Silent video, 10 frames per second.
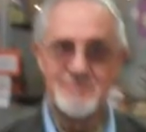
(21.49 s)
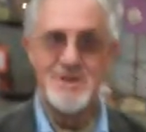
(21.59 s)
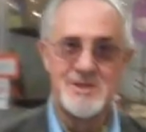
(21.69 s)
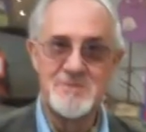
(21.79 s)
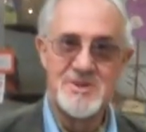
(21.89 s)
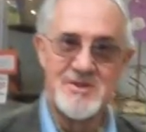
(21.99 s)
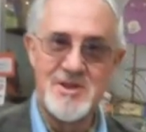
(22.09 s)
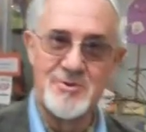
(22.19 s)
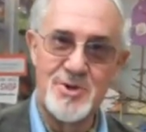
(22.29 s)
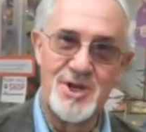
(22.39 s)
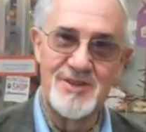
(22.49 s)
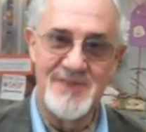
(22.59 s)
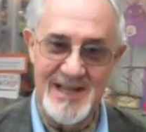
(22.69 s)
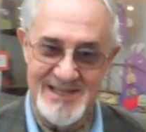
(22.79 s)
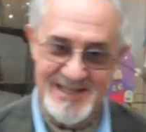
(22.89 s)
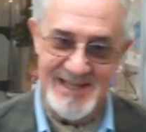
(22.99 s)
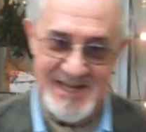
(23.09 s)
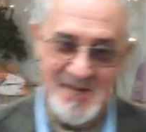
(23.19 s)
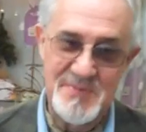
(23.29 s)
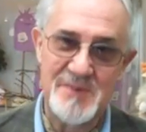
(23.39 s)
welcome to the Aurora
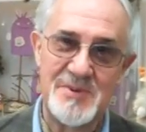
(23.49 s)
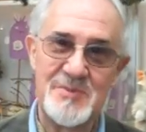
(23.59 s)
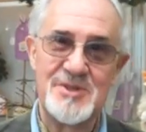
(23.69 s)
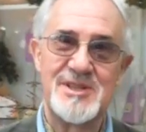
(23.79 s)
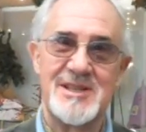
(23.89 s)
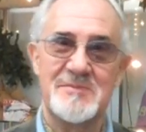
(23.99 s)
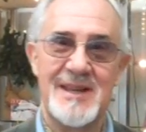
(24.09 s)
Valentinetti Puppet Museum.